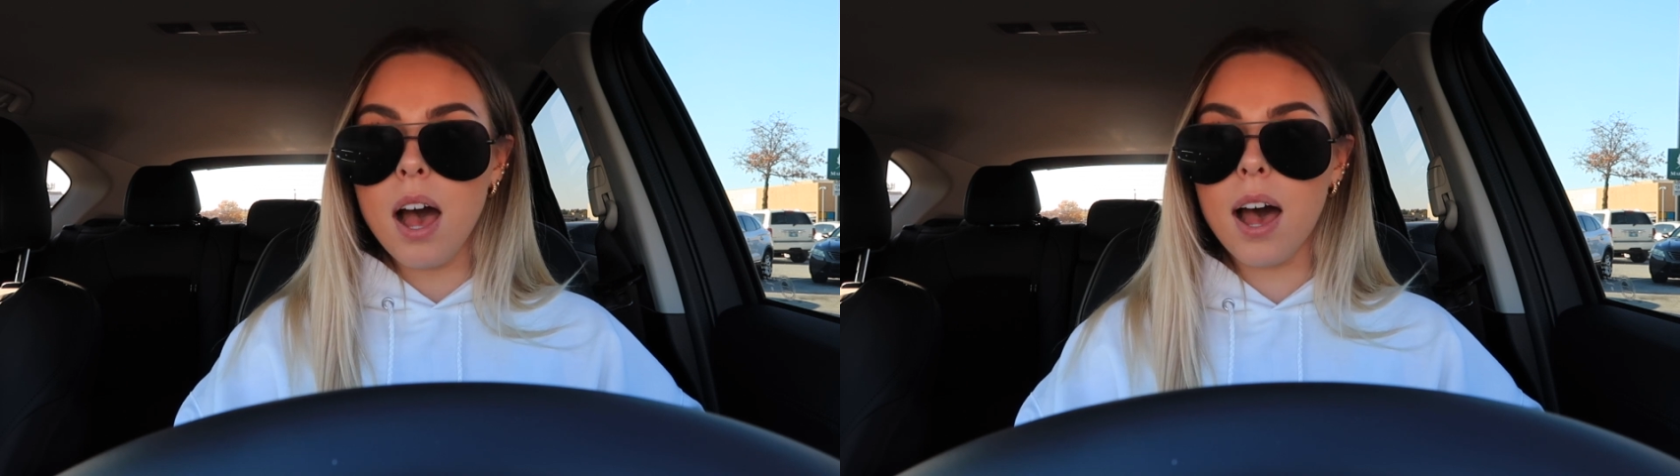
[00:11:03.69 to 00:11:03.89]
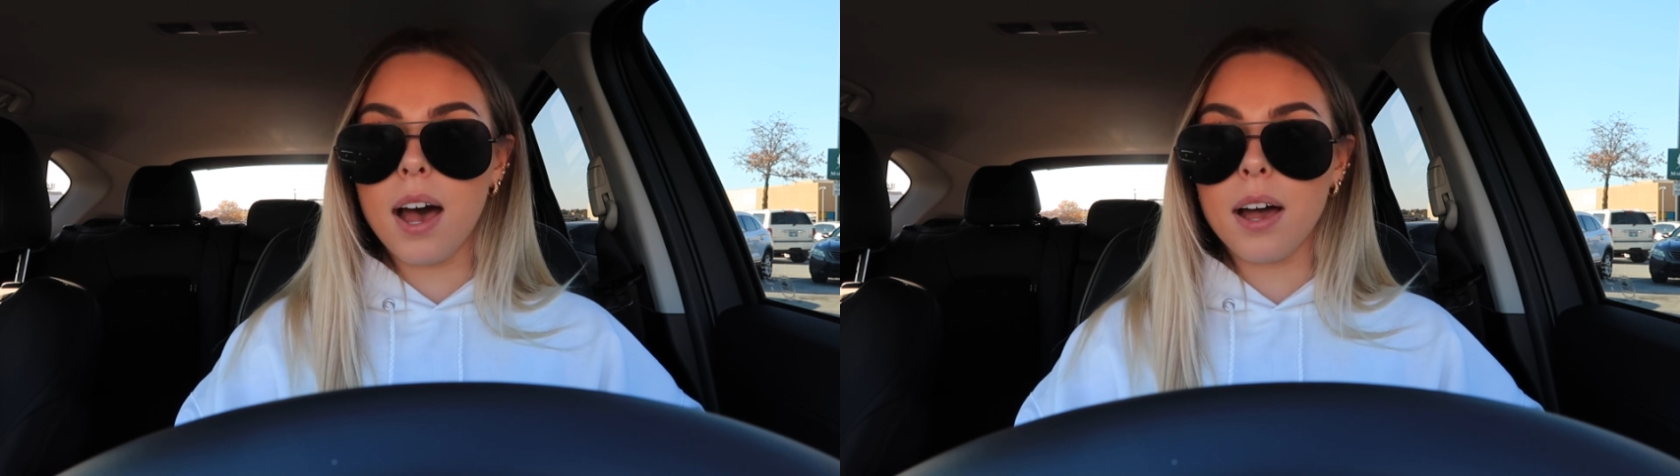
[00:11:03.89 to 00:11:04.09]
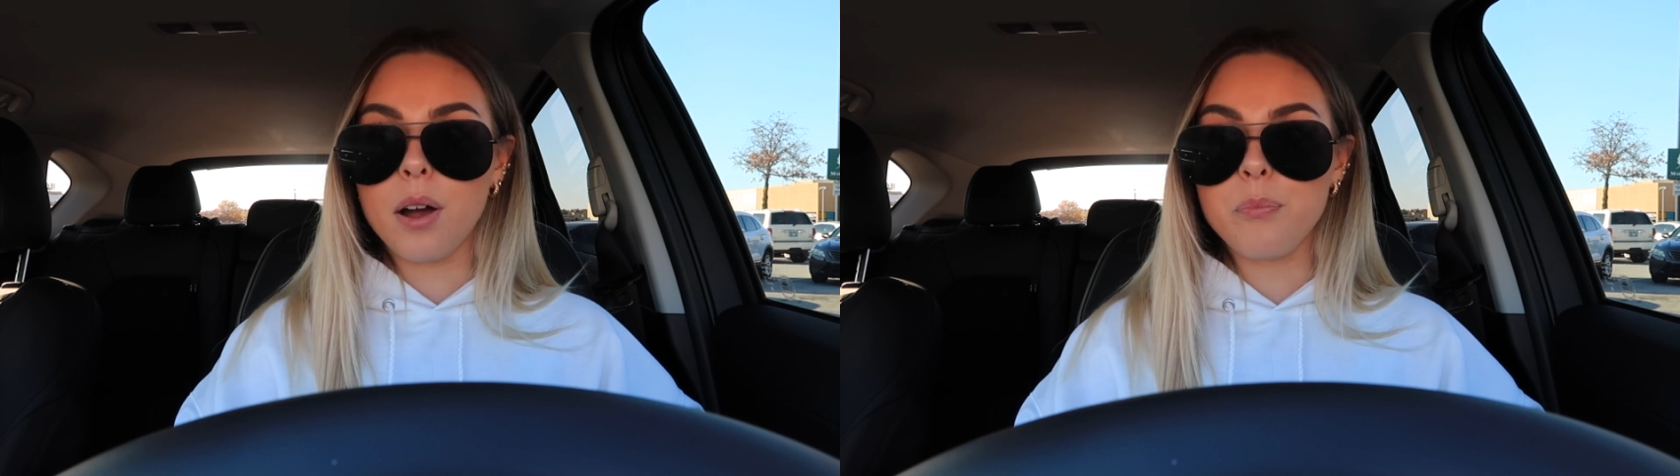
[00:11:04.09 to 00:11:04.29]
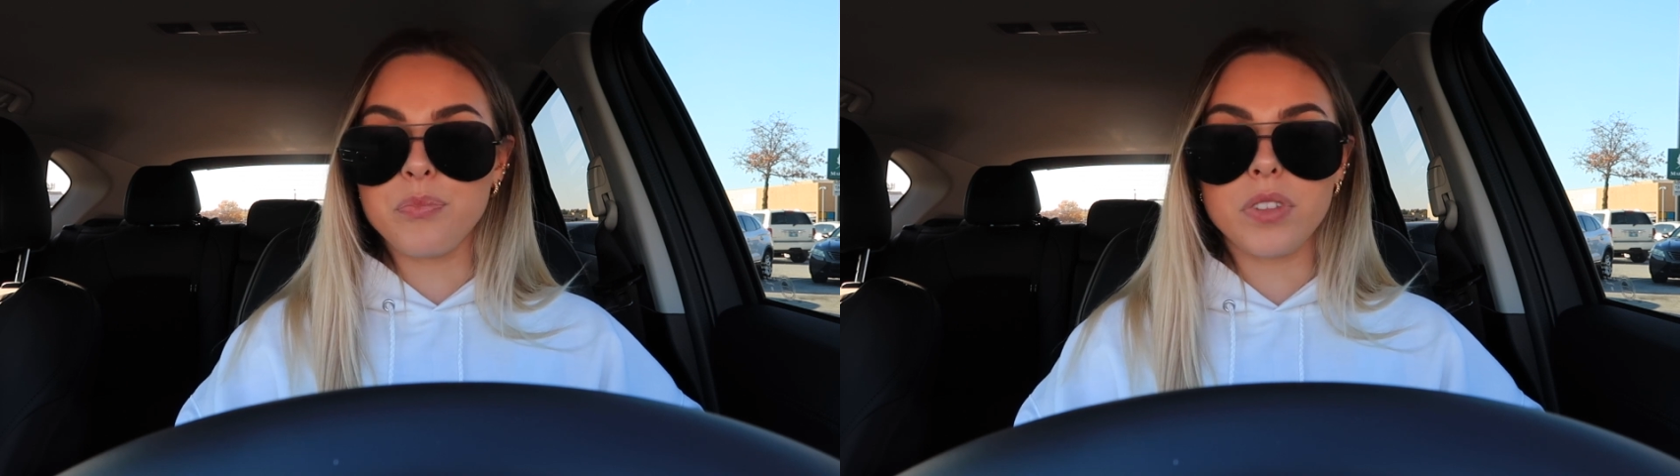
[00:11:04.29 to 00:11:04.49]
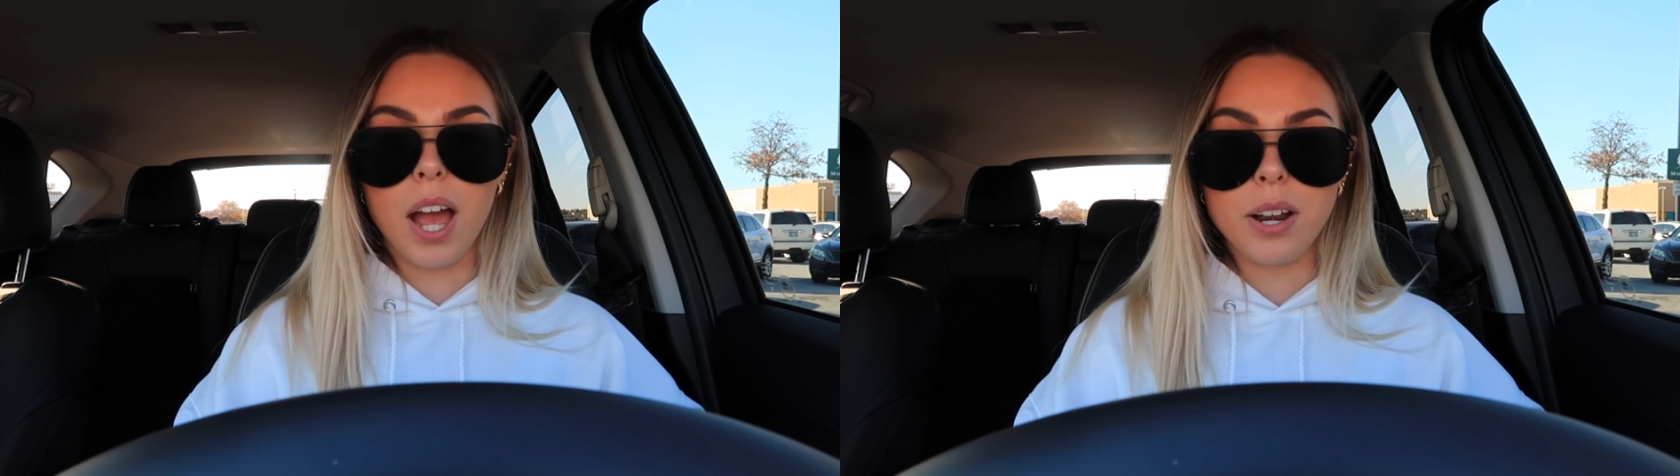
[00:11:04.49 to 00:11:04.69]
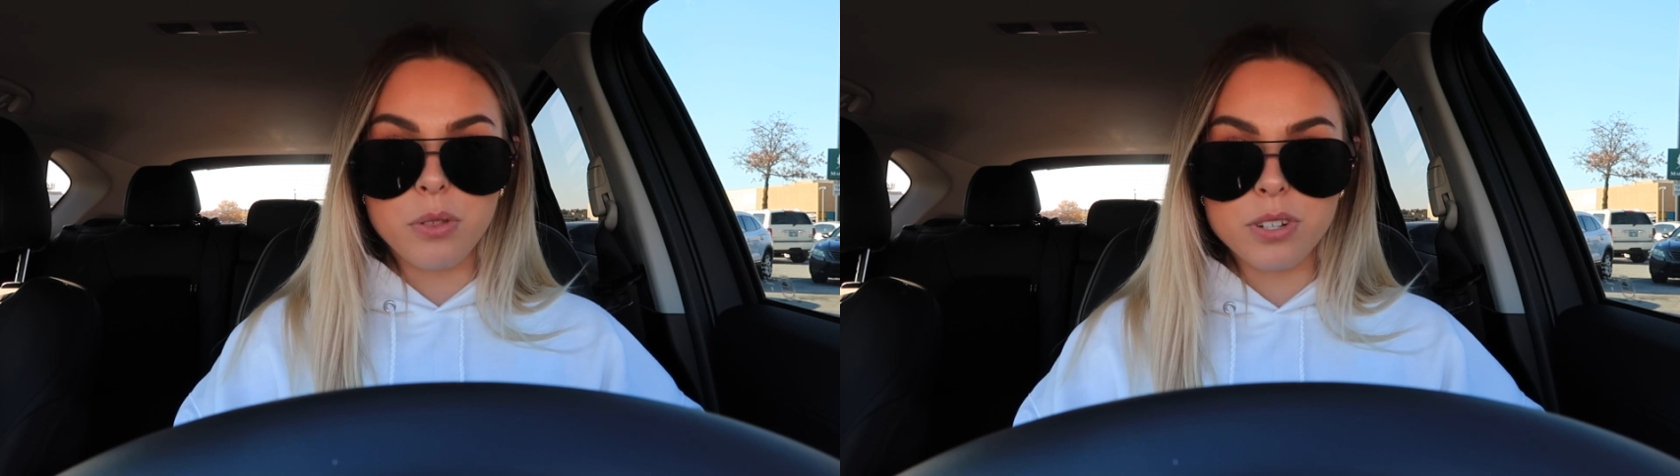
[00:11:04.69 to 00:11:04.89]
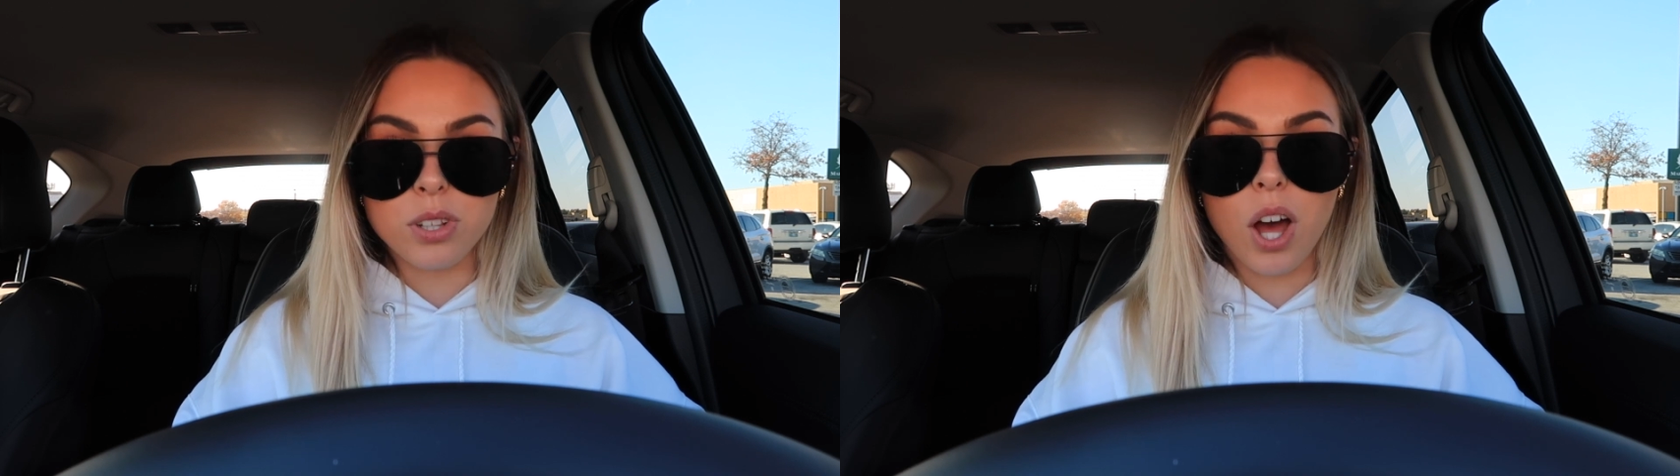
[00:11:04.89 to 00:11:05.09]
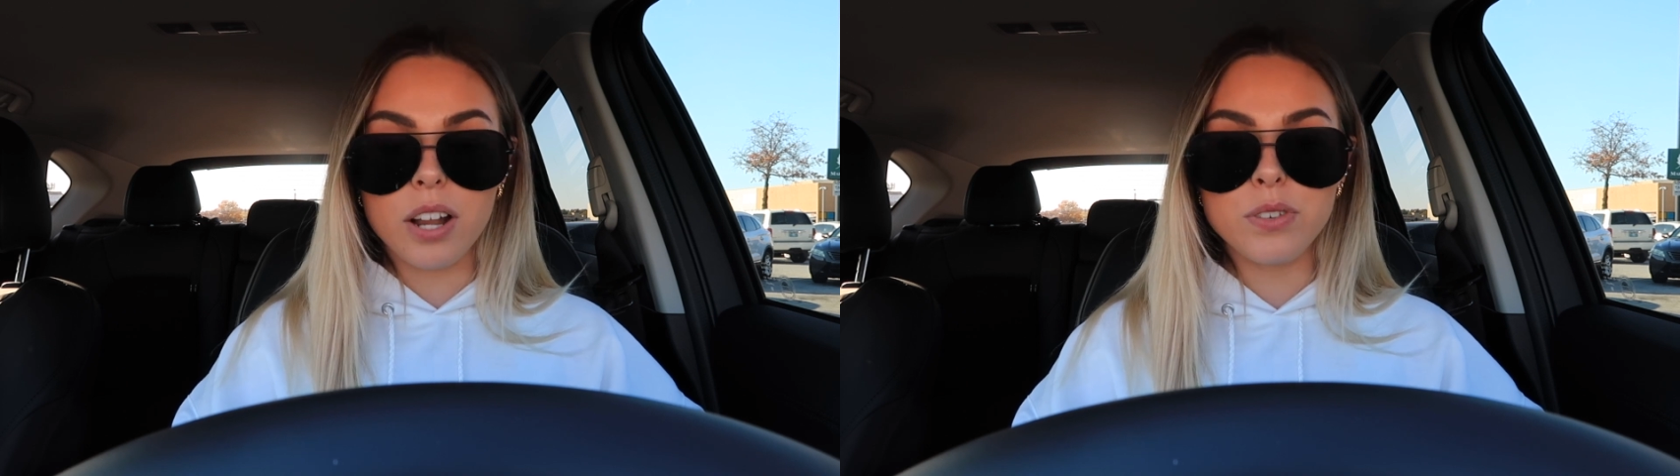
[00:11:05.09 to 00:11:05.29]
Um, I know there's a
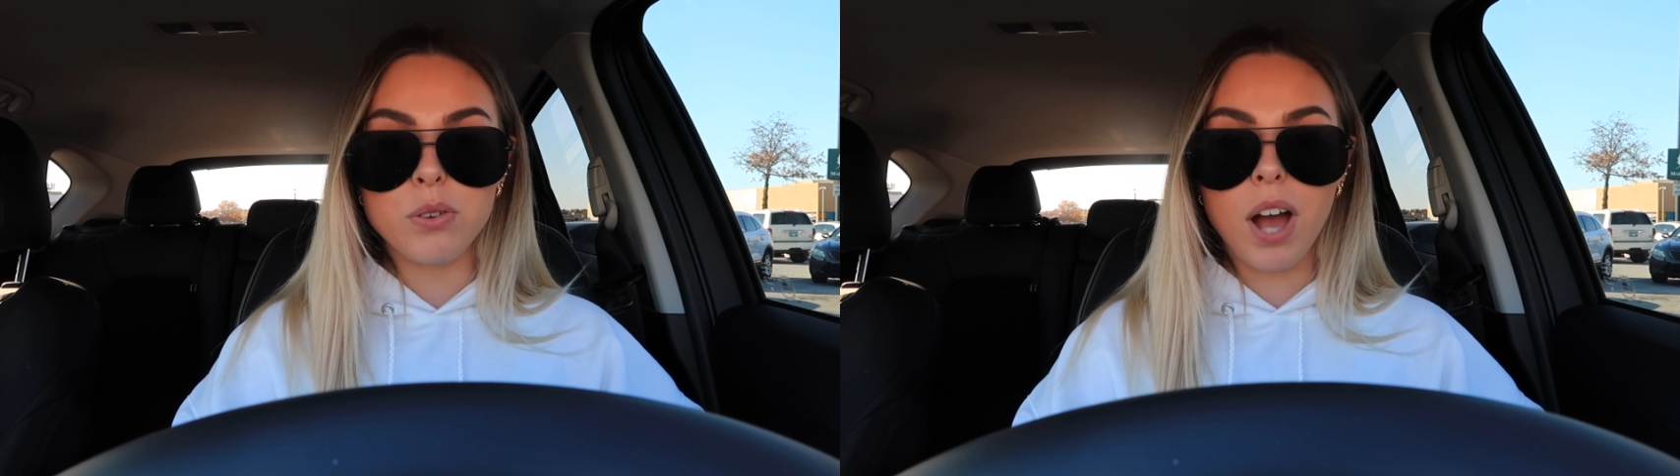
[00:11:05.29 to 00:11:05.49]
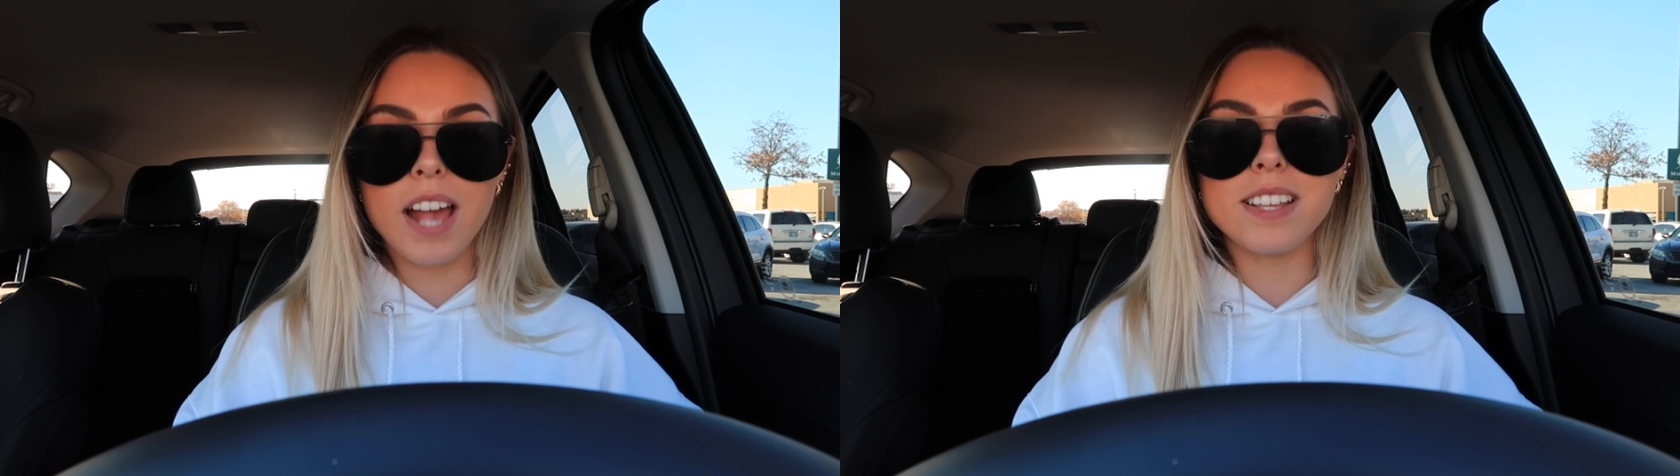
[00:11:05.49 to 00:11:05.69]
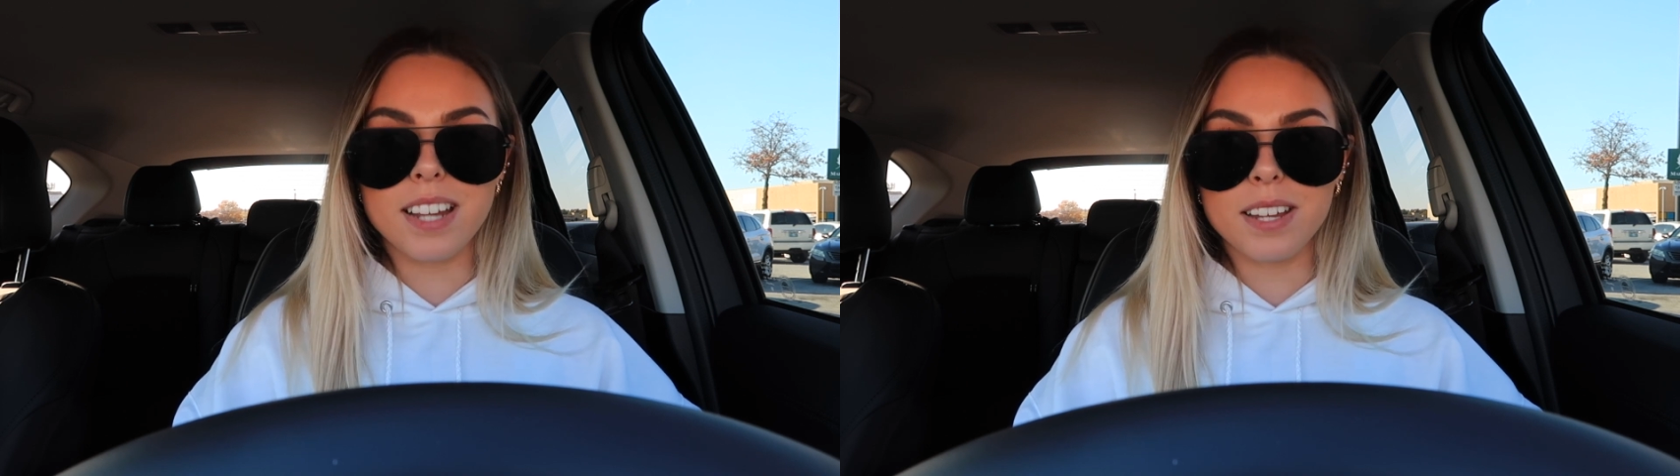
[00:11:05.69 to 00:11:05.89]
lot of you guys